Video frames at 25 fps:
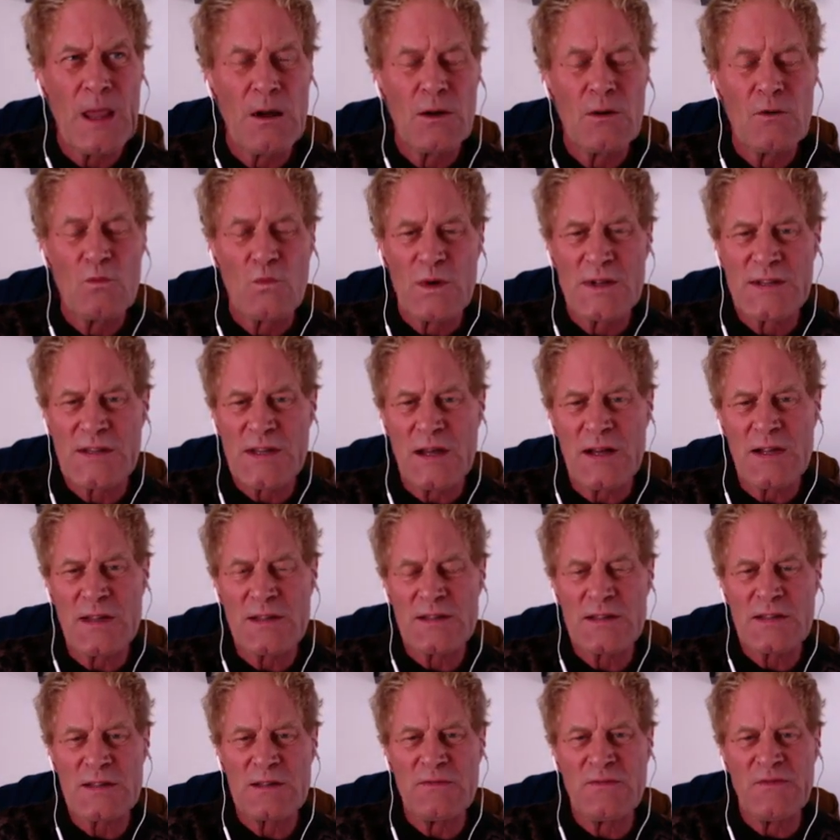
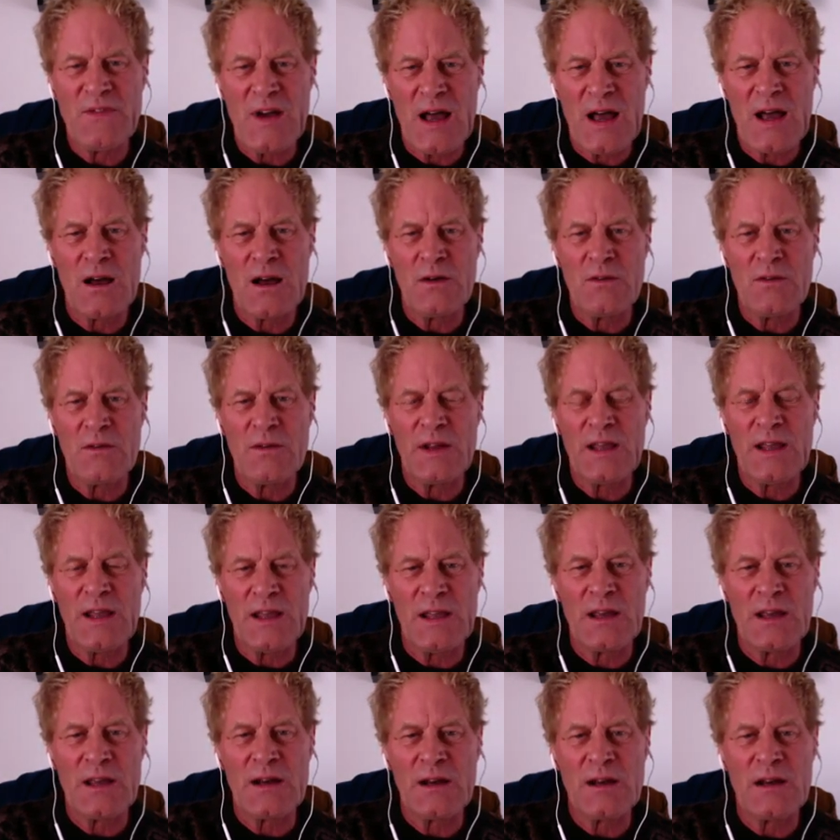results found
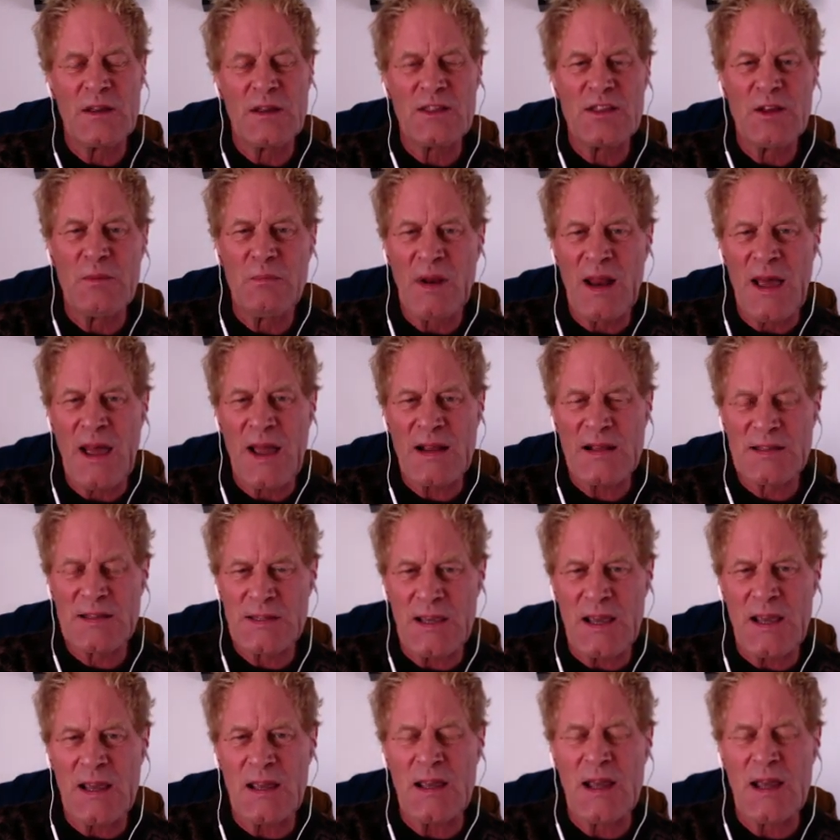in the Black Sea